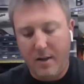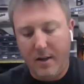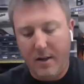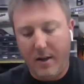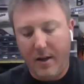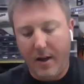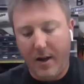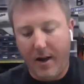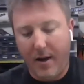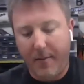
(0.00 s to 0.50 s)
Hmm.
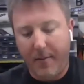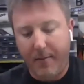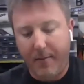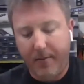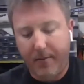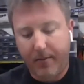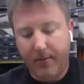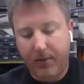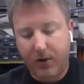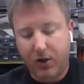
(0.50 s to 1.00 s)

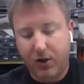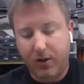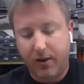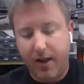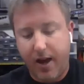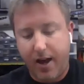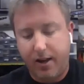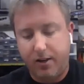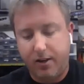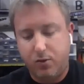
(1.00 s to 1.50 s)
Um, so
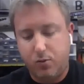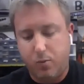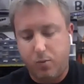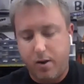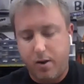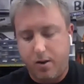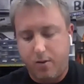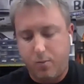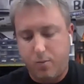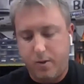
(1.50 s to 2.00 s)
that is
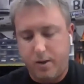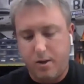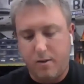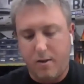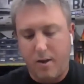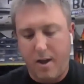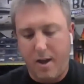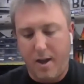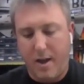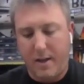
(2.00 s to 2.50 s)
where we
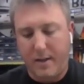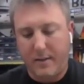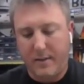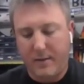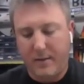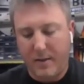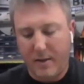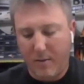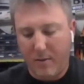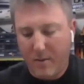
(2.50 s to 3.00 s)
are at.
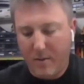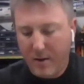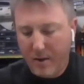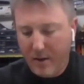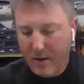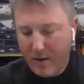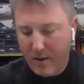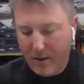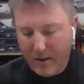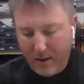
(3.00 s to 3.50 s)
So
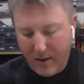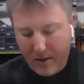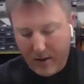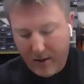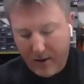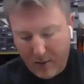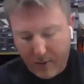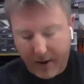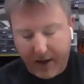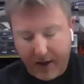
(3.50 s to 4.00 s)

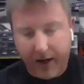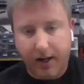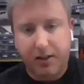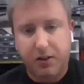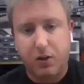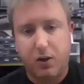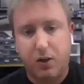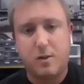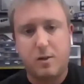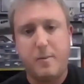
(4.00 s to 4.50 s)
we kind
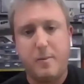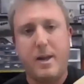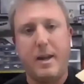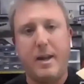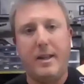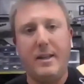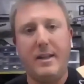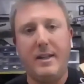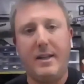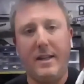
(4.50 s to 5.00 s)
of talked
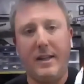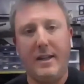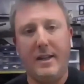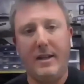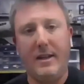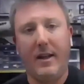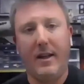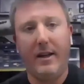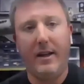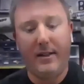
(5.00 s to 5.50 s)
about
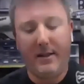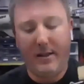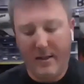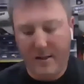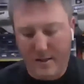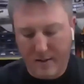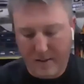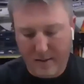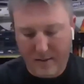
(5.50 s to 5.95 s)
LED lights